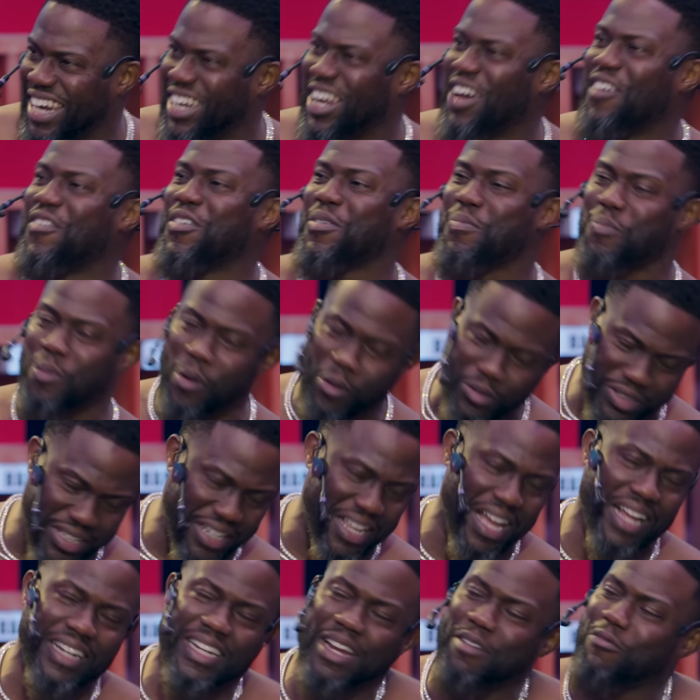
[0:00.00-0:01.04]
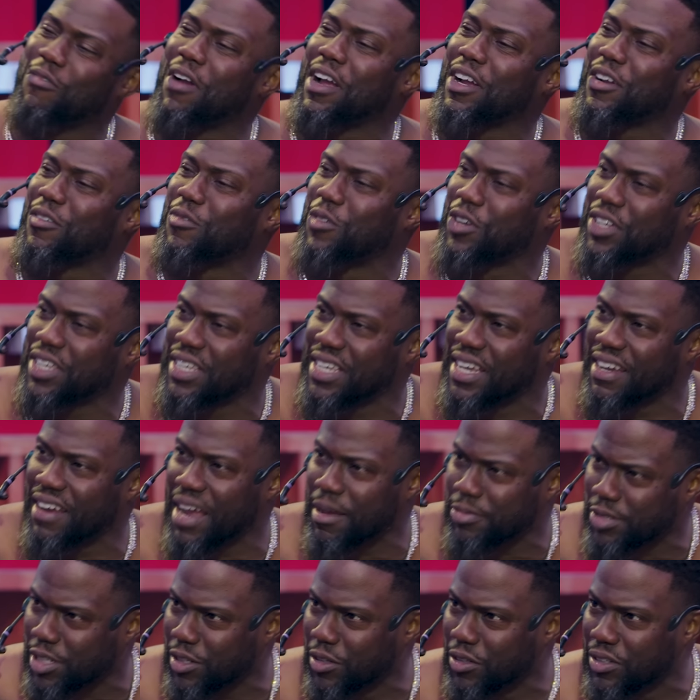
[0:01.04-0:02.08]
I love it. Broke the guy record rookie exactly.
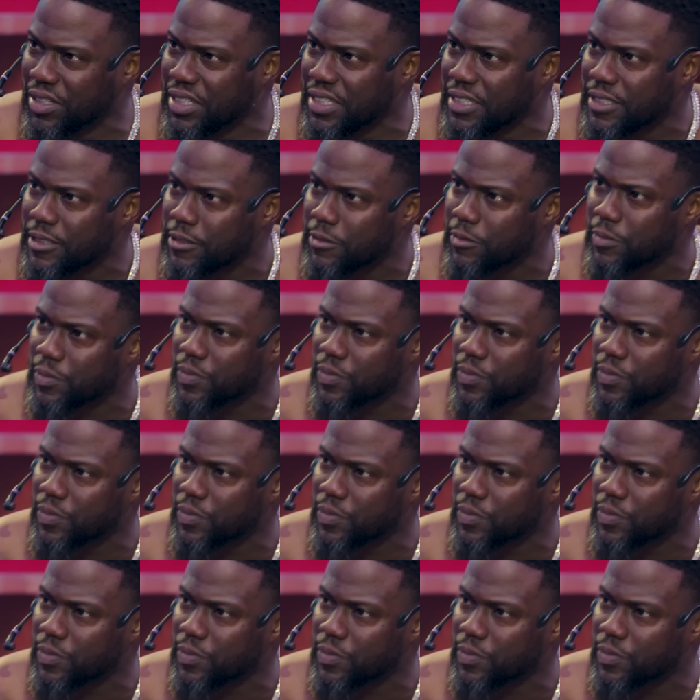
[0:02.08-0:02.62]
year. Absolutely.